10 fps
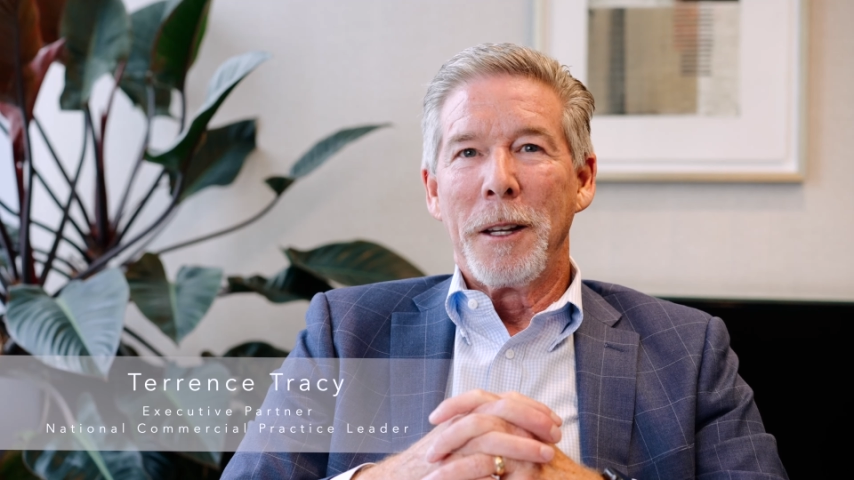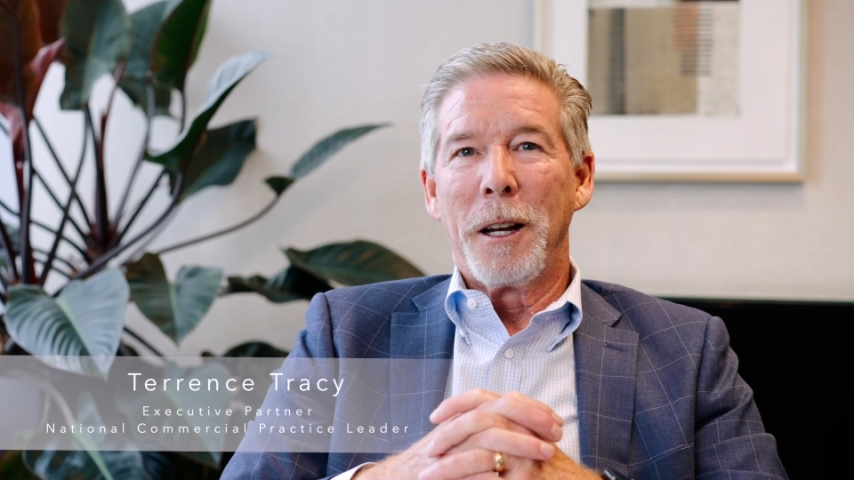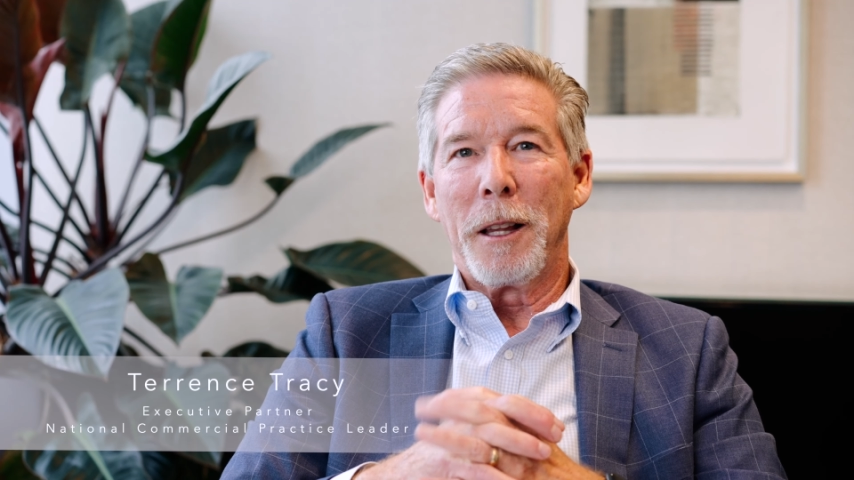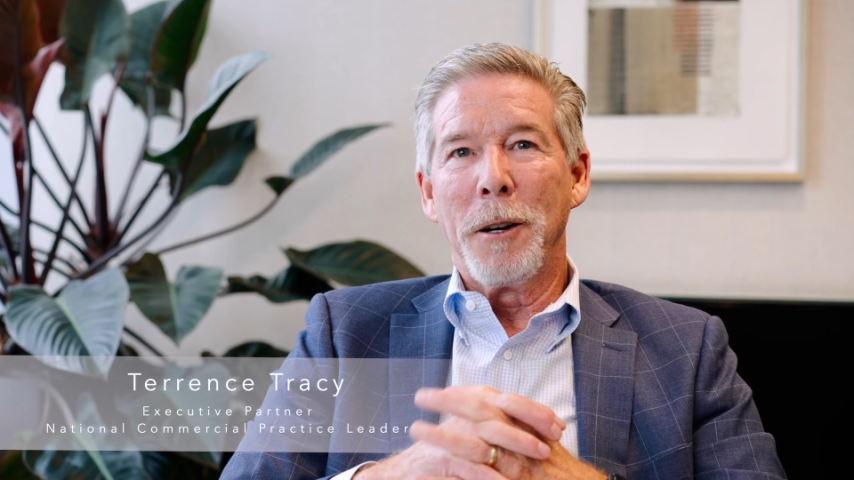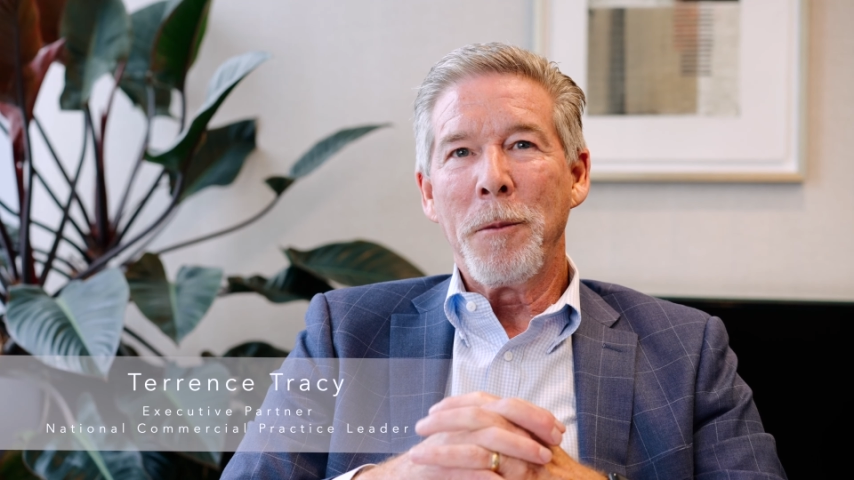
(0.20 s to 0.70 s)

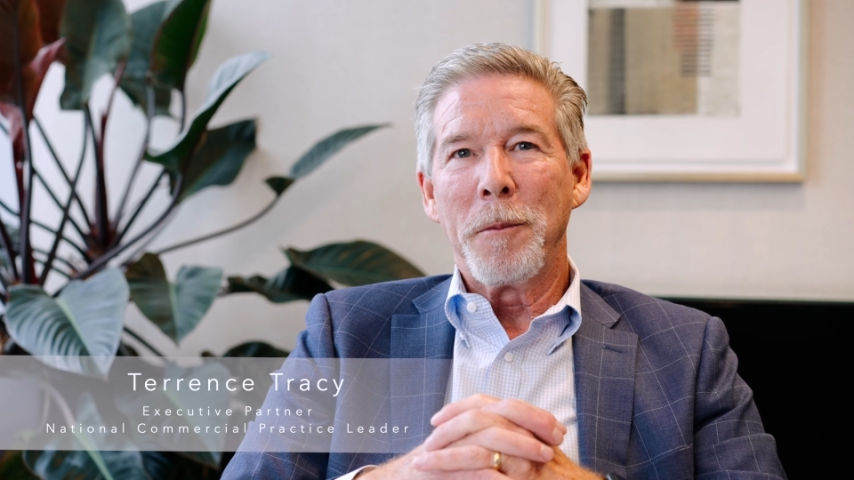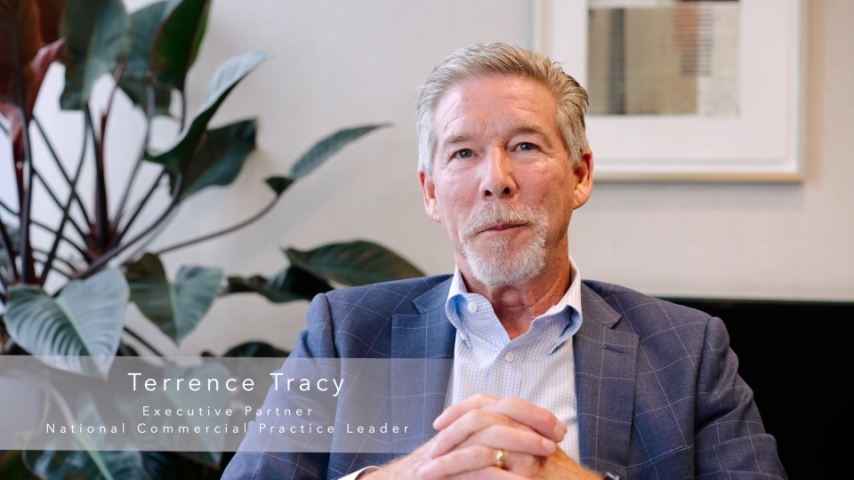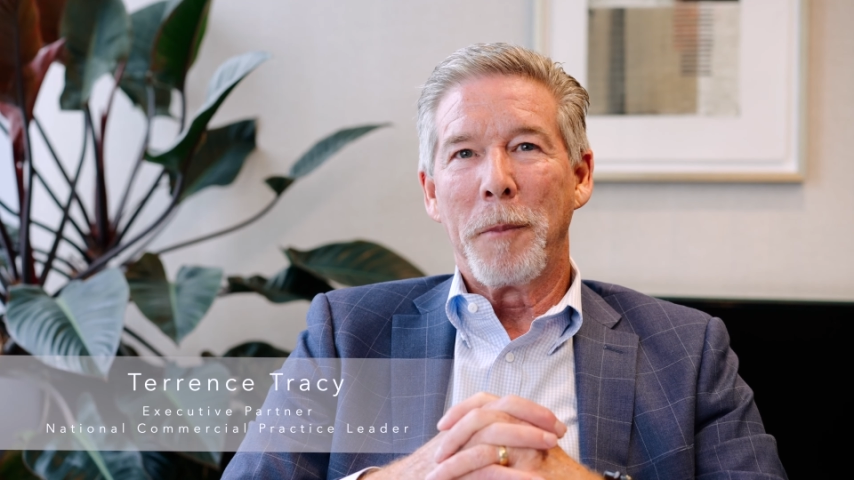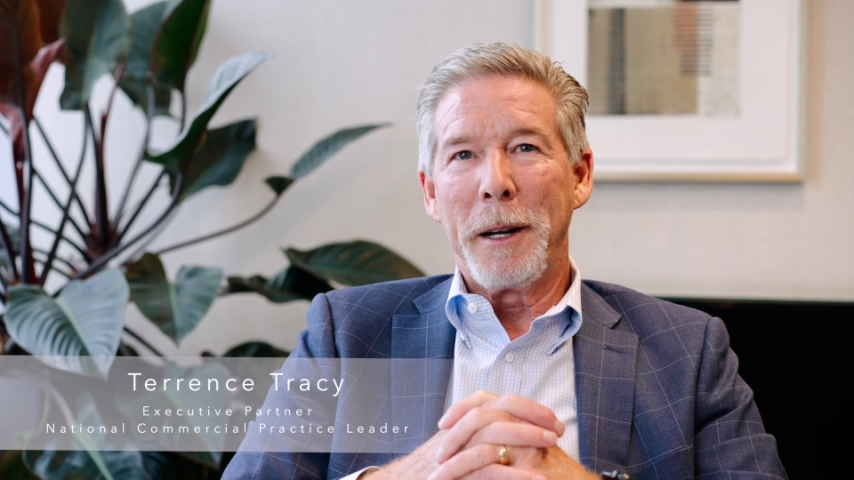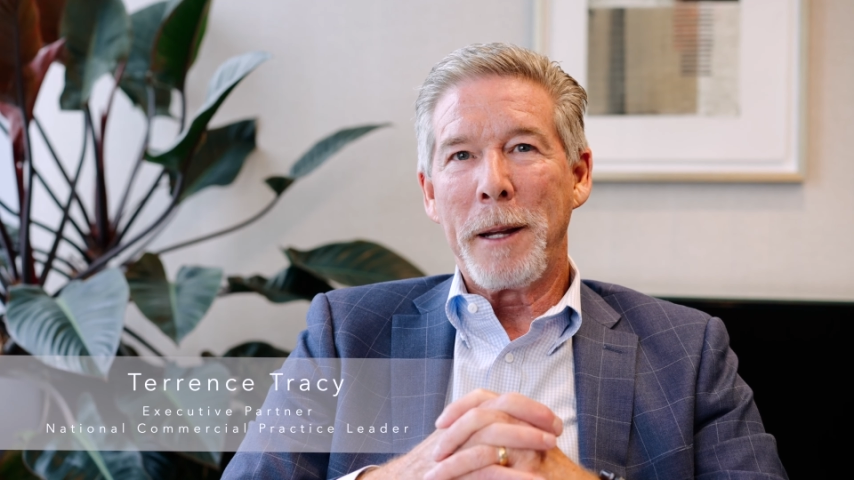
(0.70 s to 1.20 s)
Hello,
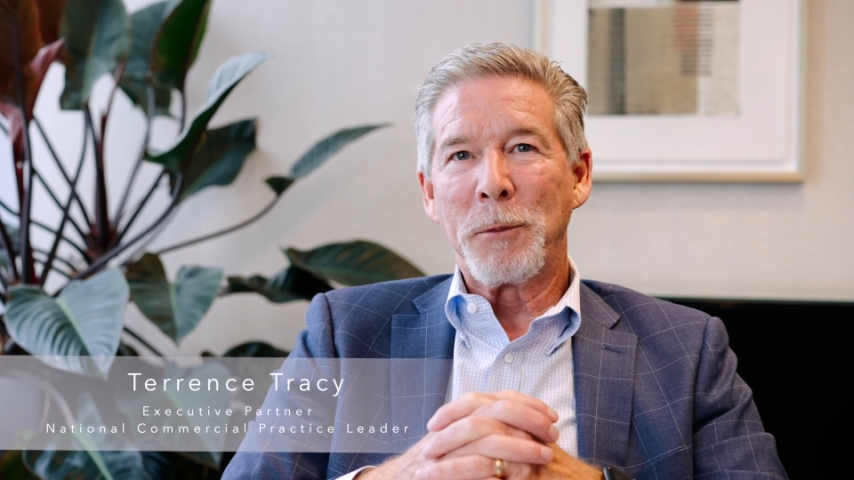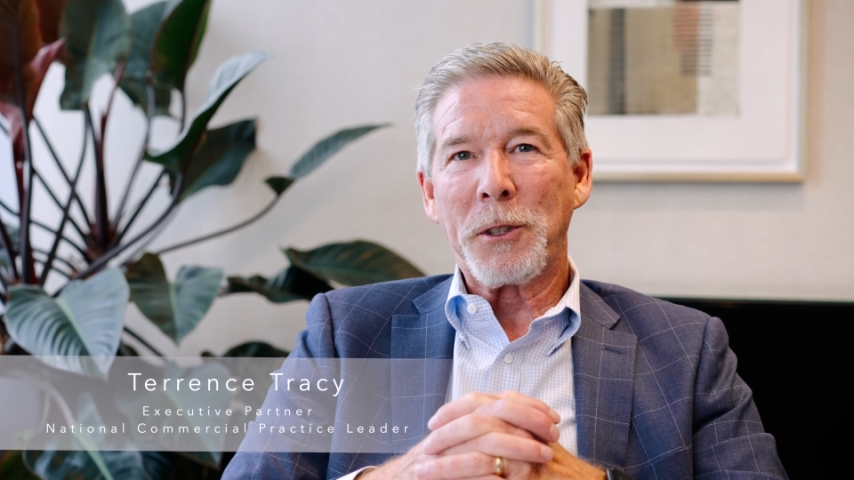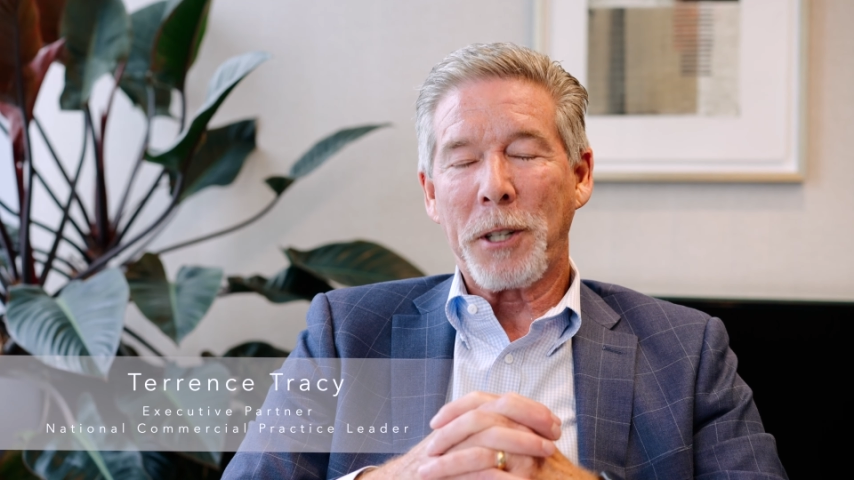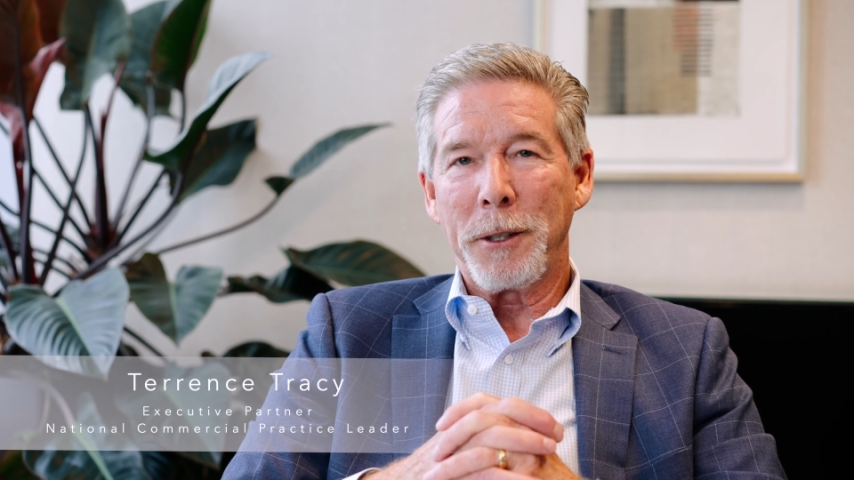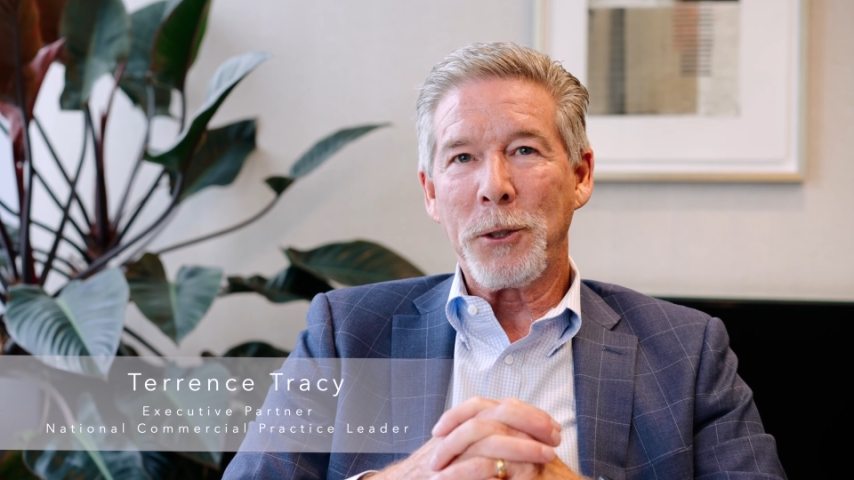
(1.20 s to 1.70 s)
my name's
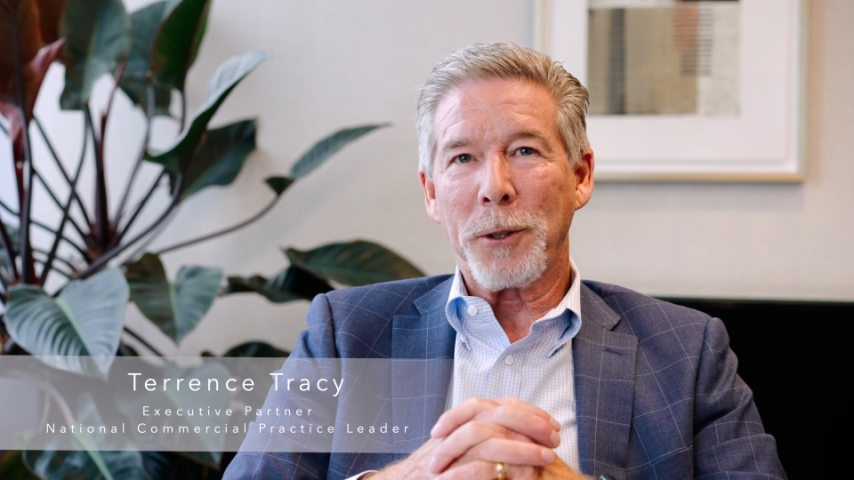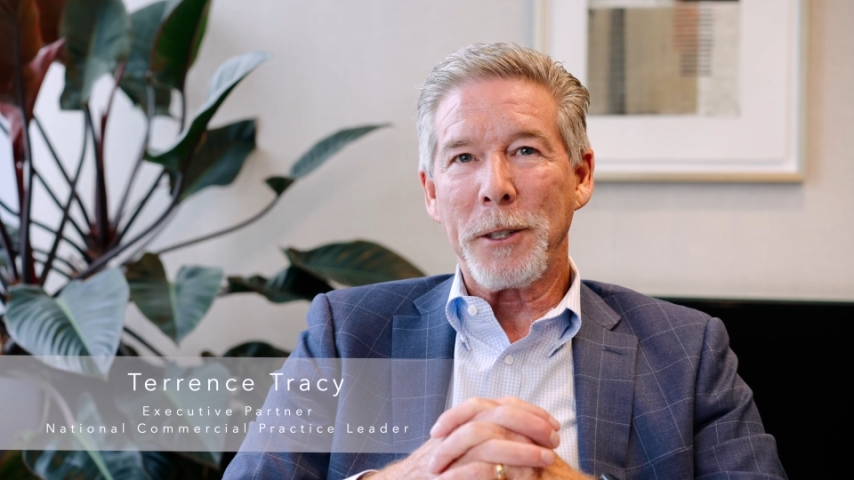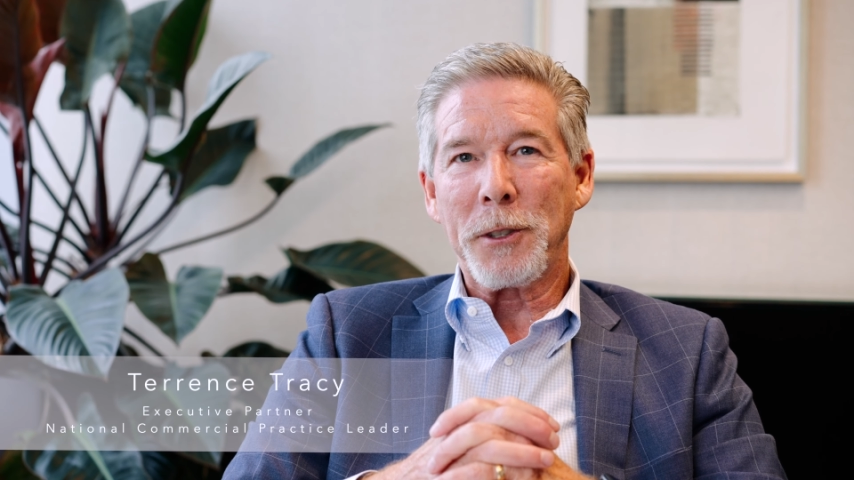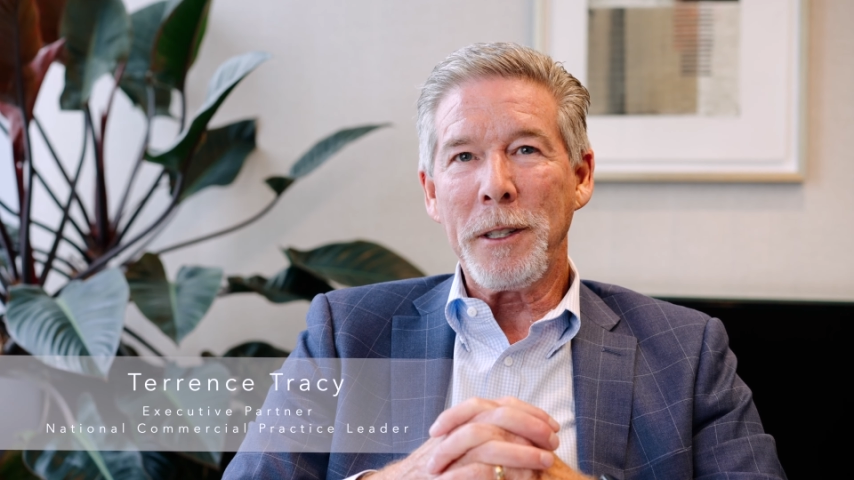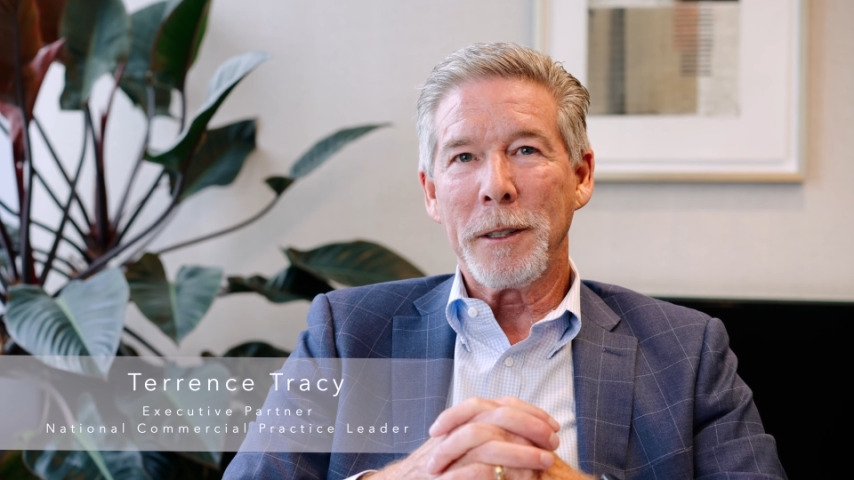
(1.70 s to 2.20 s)
Terry
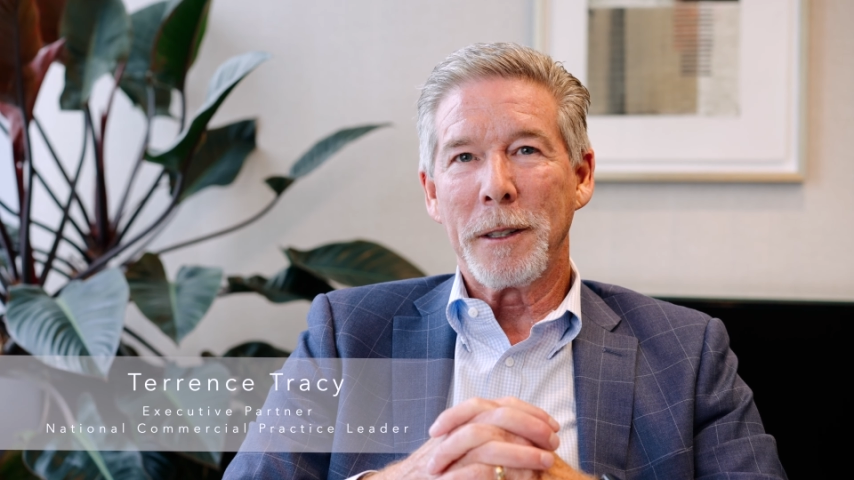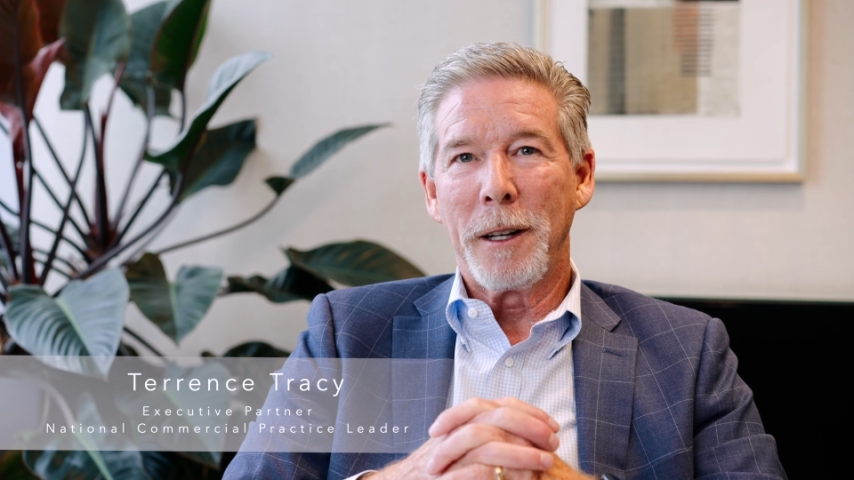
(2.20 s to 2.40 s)
Tracy.